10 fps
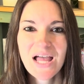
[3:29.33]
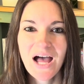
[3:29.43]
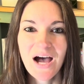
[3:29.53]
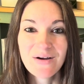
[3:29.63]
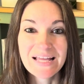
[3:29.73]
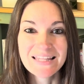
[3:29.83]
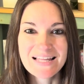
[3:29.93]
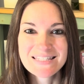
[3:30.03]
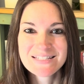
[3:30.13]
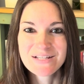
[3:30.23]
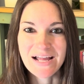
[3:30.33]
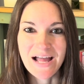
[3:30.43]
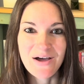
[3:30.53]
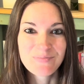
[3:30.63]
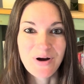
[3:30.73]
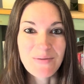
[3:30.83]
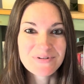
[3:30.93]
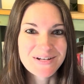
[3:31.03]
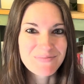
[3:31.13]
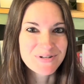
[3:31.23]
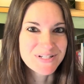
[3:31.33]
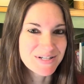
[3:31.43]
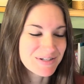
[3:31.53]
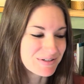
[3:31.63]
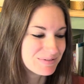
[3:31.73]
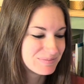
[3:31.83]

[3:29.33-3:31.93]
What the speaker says: All right, let's check out prompt number 2.